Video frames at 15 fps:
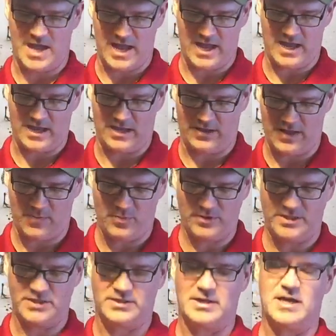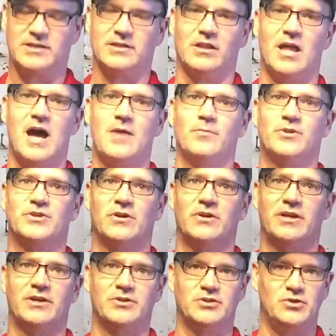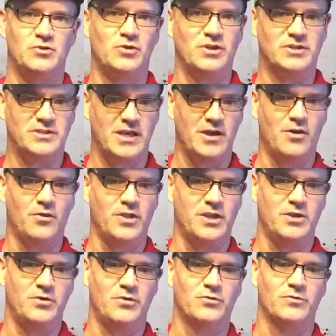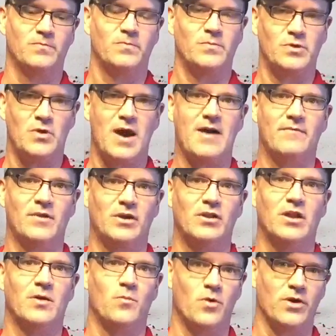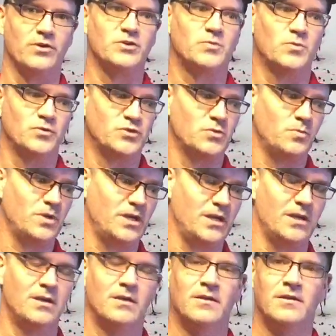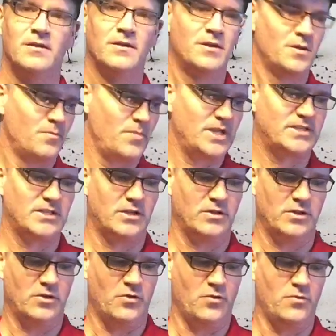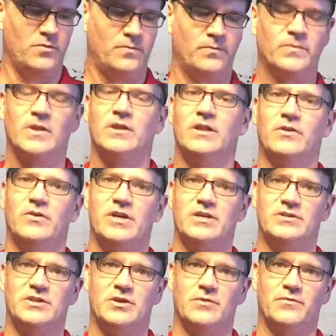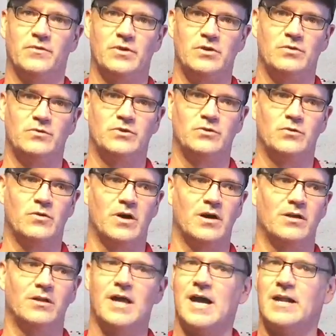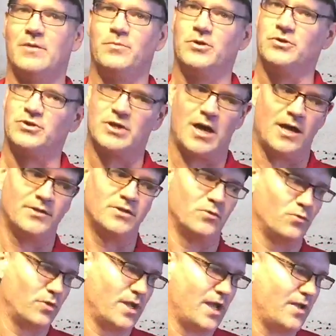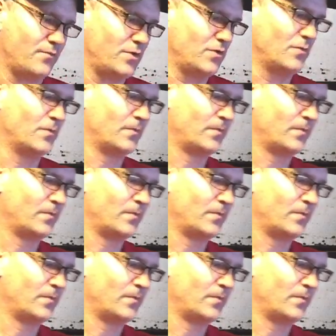And they put these nice alignments on here so you can tell that you have the club where it's supposed to be. Makes it a little easier for you to line up your shots and what have you.